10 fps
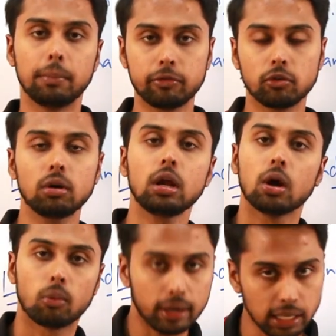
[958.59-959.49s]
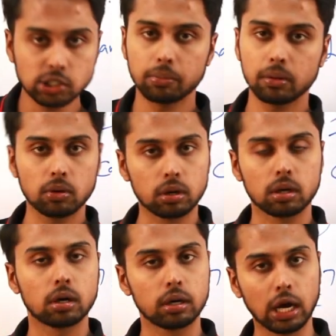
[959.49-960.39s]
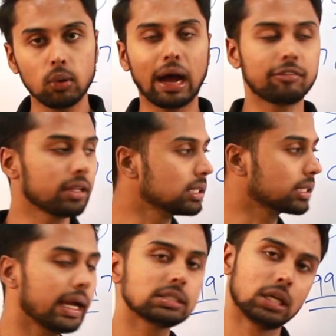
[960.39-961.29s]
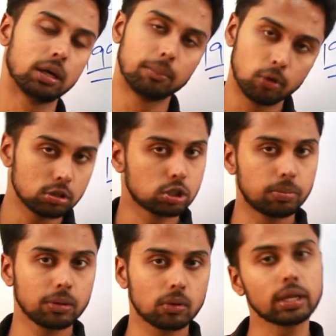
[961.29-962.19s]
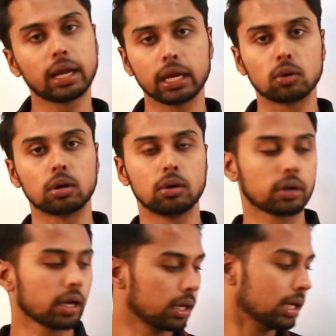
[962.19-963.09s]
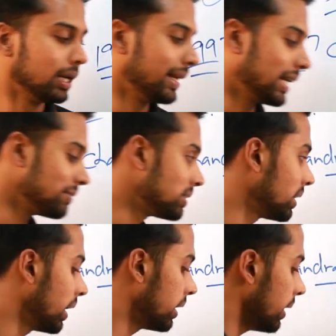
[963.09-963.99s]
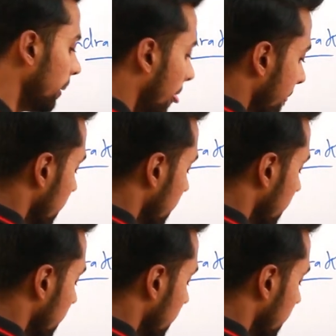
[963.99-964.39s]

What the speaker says: Before, only Supreme Court. Now, after case, both Supreme Court and High Court. Okay, that's with CAT.